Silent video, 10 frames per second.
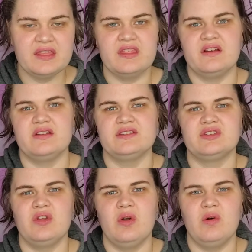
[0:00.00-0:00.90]
There is
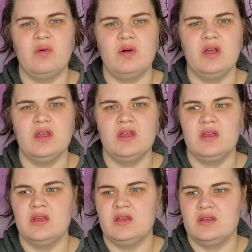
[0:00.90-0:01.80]
no
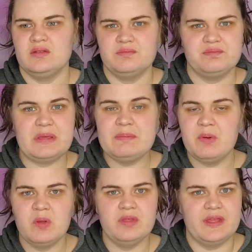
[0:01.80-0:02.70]

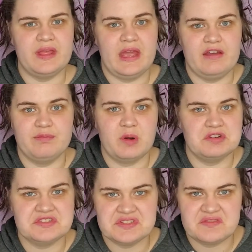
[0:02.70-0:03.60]
people that they have
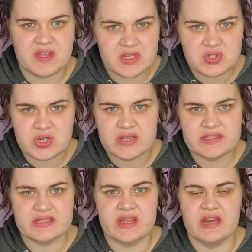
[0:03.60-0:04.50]
persons of
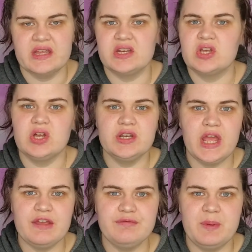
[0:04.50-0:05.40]
interest that it could
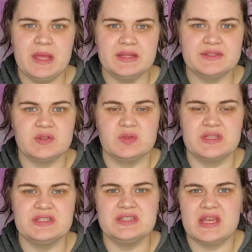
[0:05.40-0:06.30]
have been. So
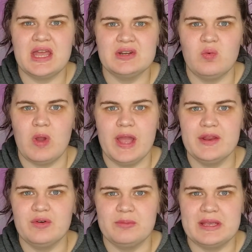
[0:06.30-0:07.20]
this is kind of why
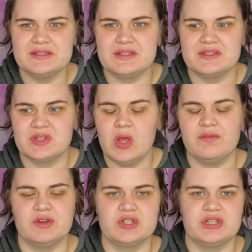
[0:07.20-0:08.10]
it remains
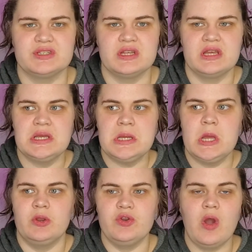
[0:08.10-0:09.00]
unsolved. There's just
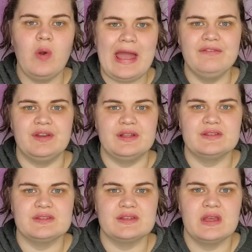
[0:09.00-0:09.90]
no
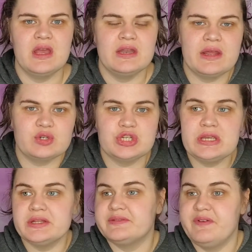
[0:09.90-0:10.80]
evidence. Now, she
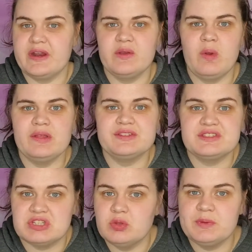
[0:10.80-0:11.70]
could very well
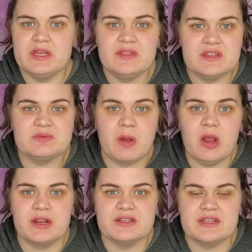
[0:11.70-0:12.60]
still be in this
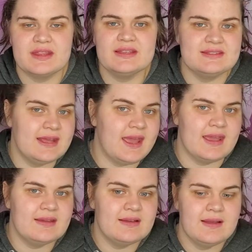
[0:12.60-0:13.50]
park to this
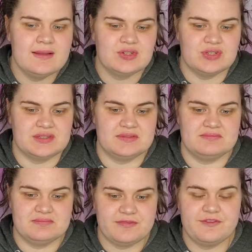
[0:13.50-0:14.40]
day. Just
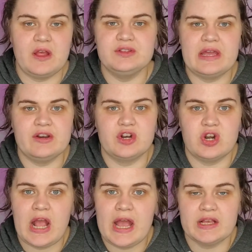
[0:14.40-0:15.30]
fell down a
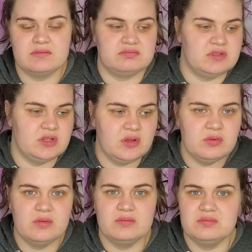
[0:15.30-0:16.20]
crack, you
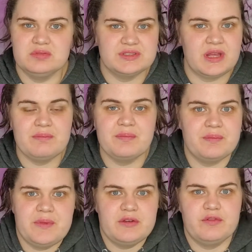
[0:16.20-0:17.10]
know, something
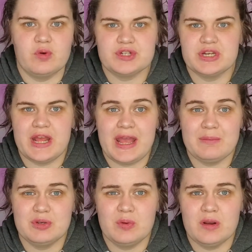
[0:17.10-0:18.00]
unfortunate
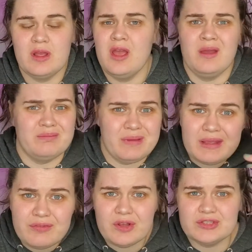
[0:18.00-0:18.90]
happened to her.
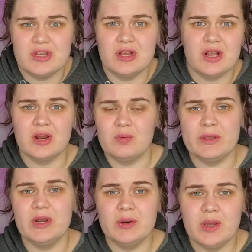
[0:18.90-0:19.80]
Bigfoot took her. We
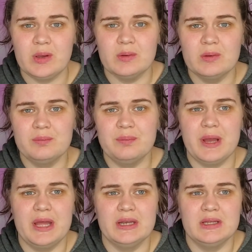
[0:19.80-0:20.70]
don't know. But